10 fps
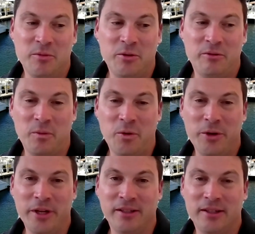more
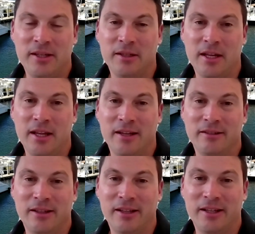rewarding to sit
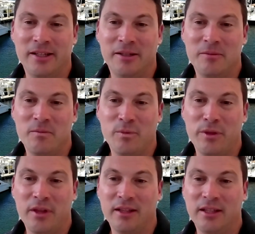down
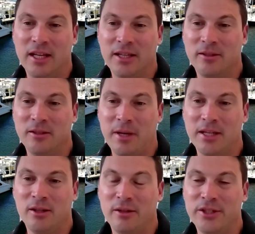with the hustle and
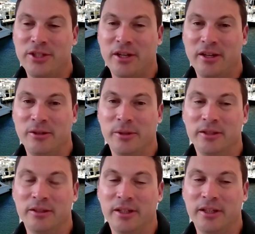bustle of a show
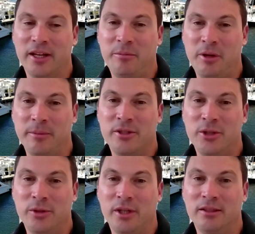and get a proper
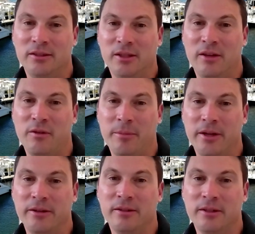tour of a
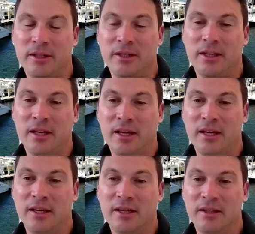boat
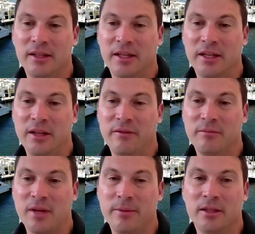and even
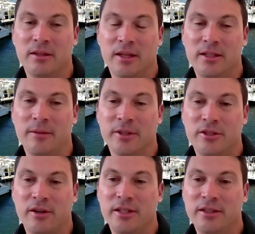maybe a
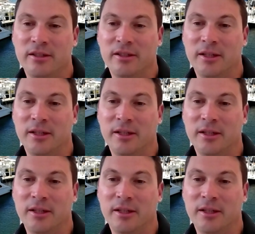demonstration